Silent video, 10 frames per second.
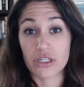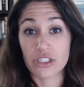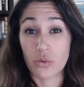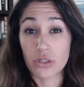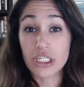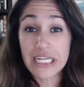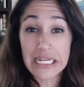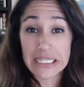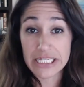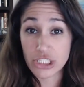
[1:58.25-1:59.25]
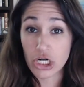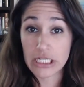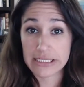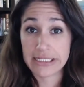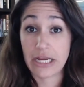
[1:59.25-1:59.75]
So we're looking at the dark,
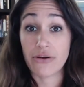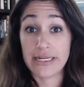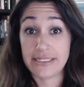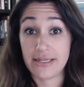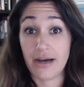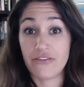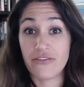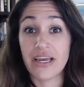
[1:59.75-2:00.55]
scary stuff.